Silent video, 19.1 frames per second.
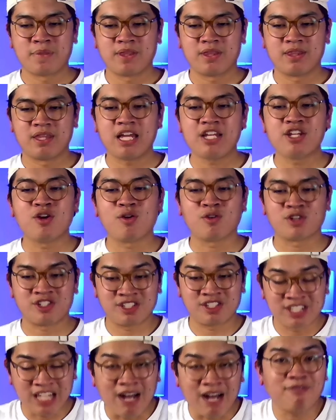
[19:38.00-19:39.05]
then your
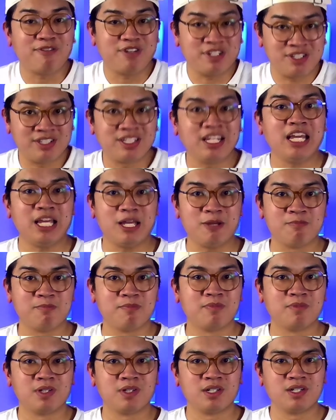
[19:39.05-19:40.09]
self esteem
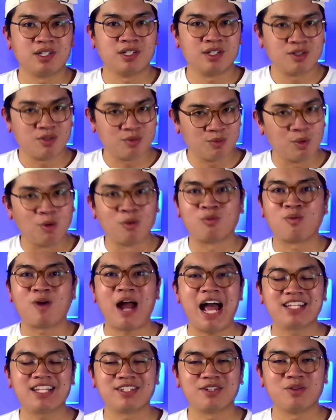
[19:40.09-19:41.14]
will
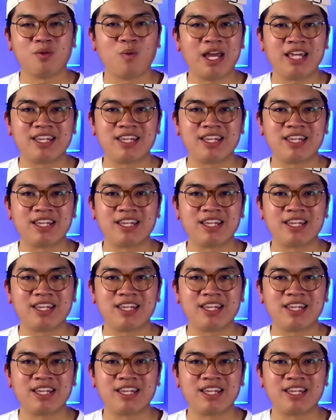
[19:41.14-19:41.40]
rise in a way